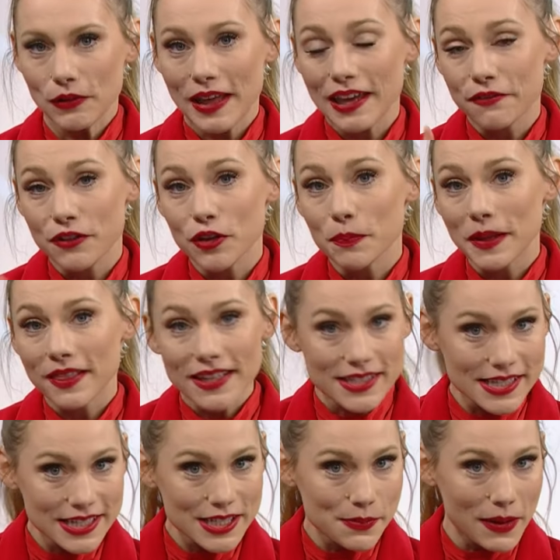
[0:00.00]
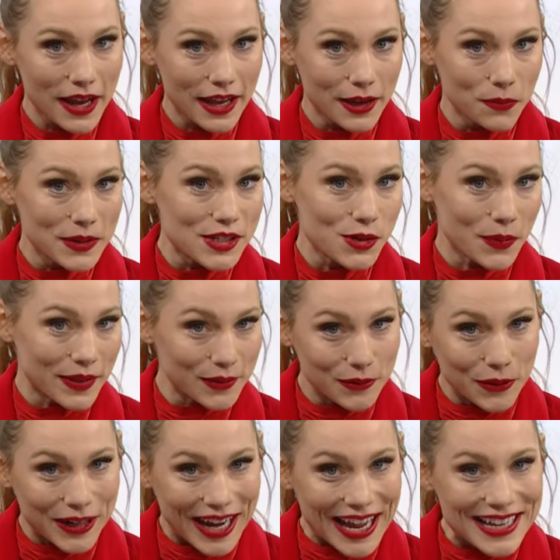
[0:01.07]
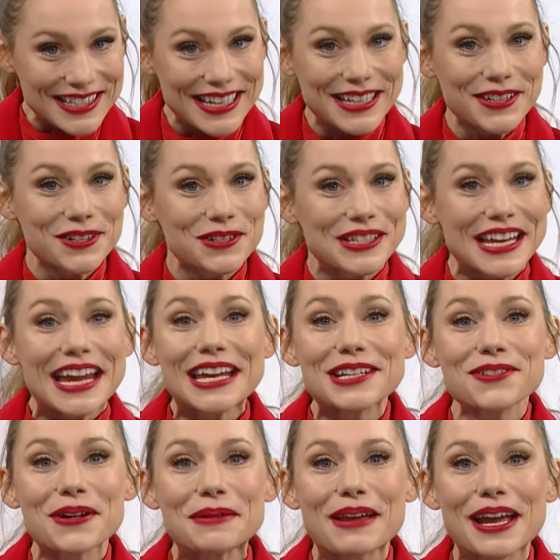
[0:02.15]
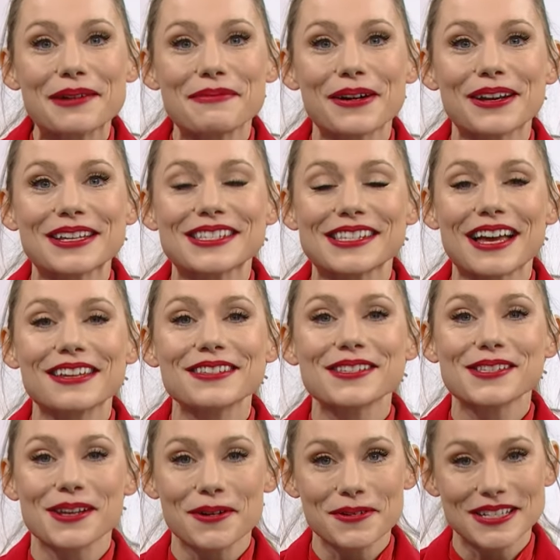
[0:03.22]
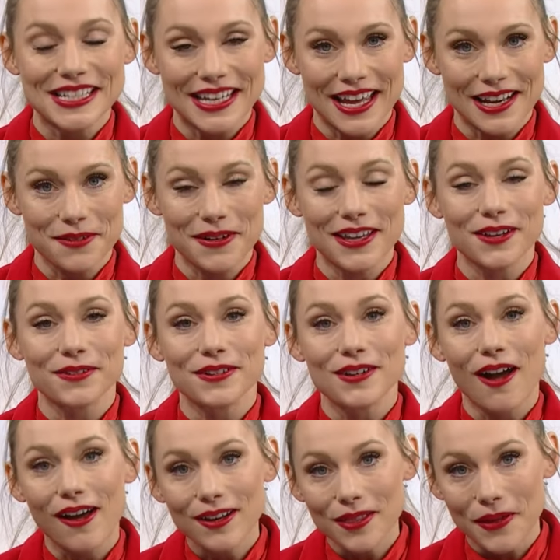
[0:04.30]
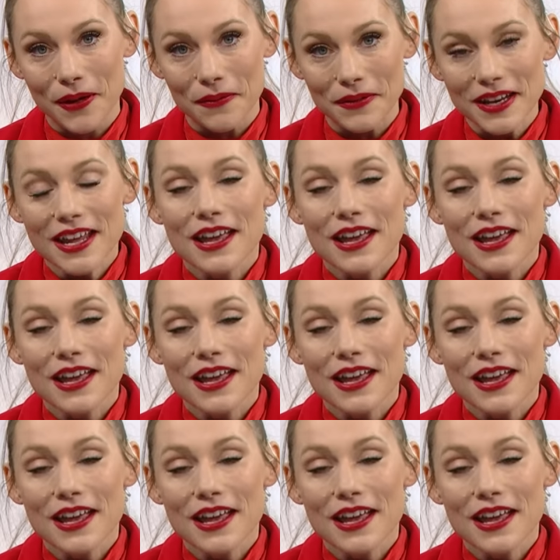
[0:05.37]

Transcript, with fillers: If you've been listening to my winter weather forecast and you're daydreaming about a sun-soaked getaway, you're not alone.